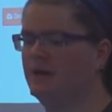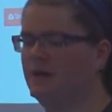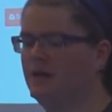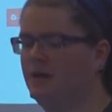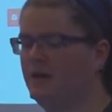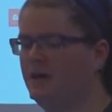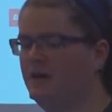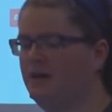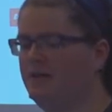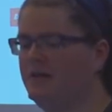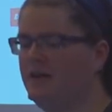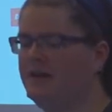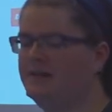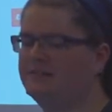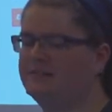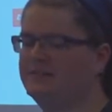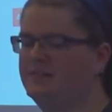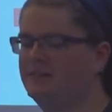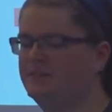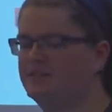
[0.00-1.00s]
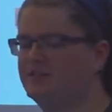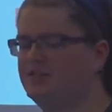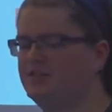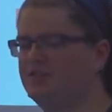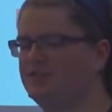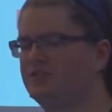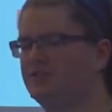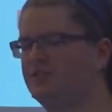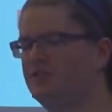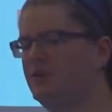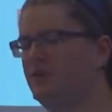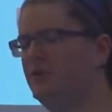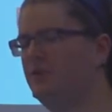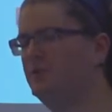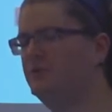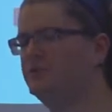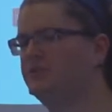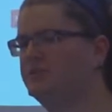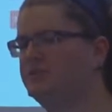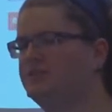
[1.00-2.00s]
Uh, not necessarily
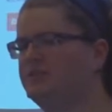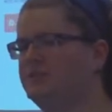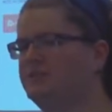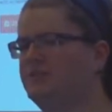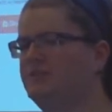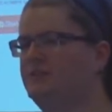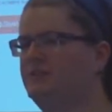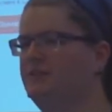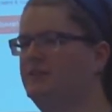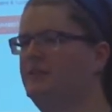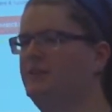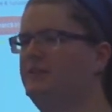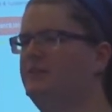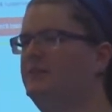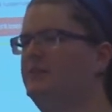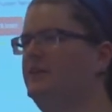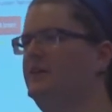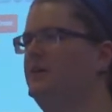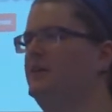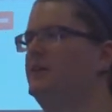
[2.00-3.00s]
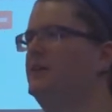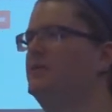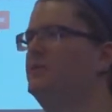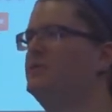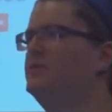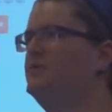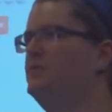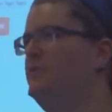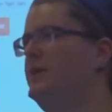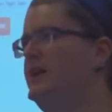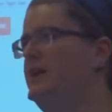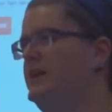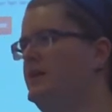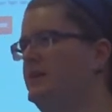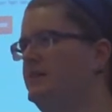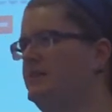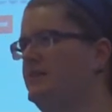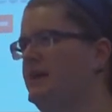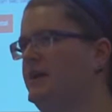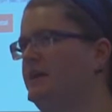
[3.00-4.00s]
slow, just with the
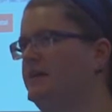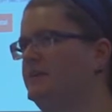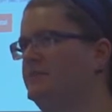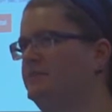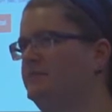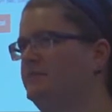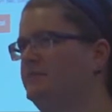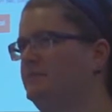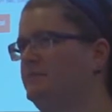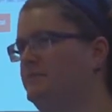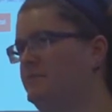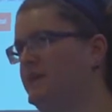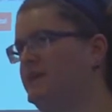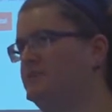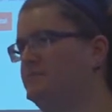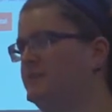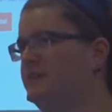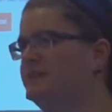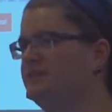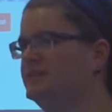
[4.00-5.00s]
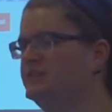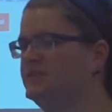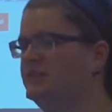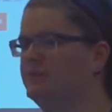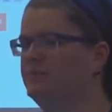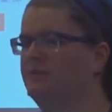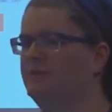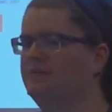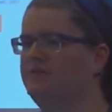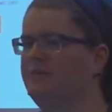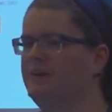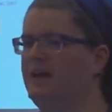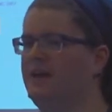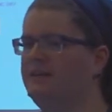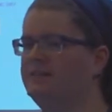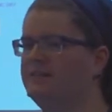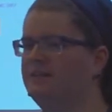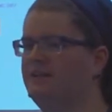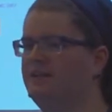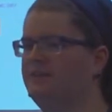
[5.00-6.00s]
way that it PHP is in general, if it
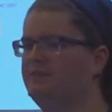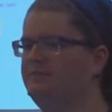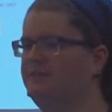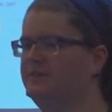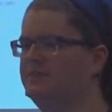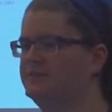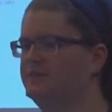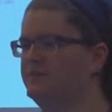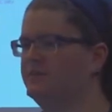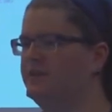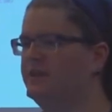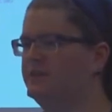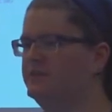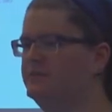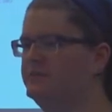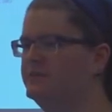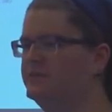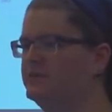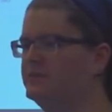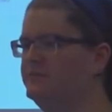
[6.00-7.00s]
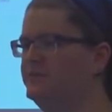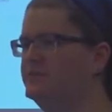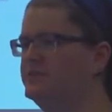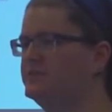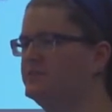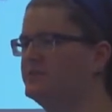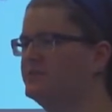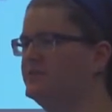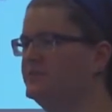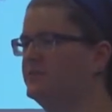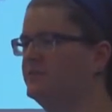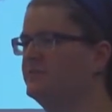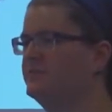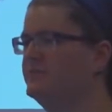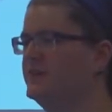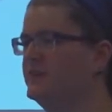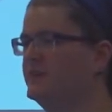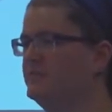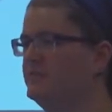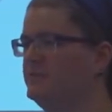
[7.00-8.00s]
has a lot of features that you're not using, those features are still
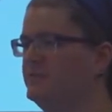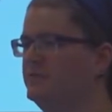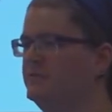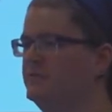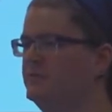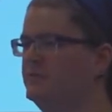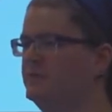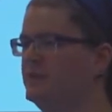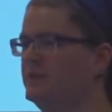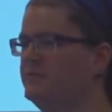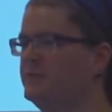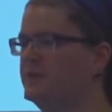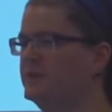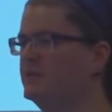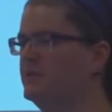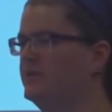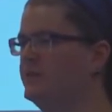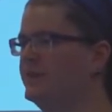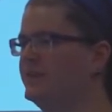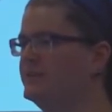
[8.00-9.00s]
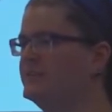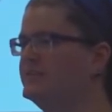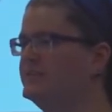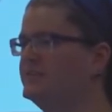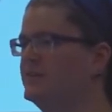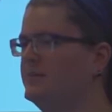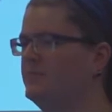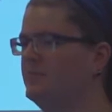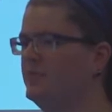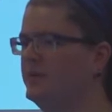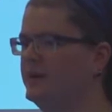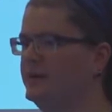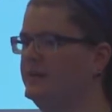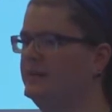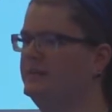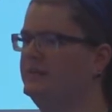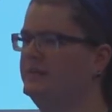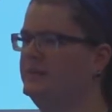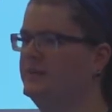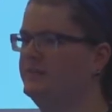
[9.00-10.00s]
available and being loaded in some way,
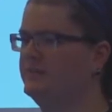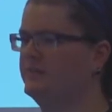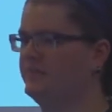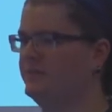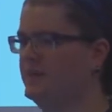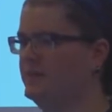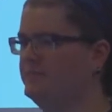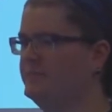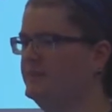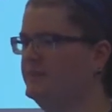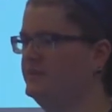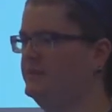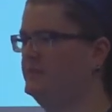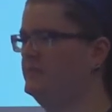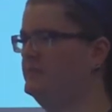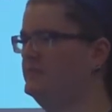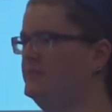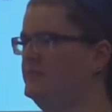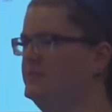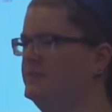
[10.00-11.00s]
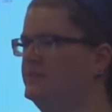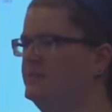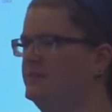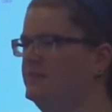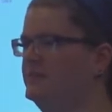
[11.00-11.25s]
even if not being used.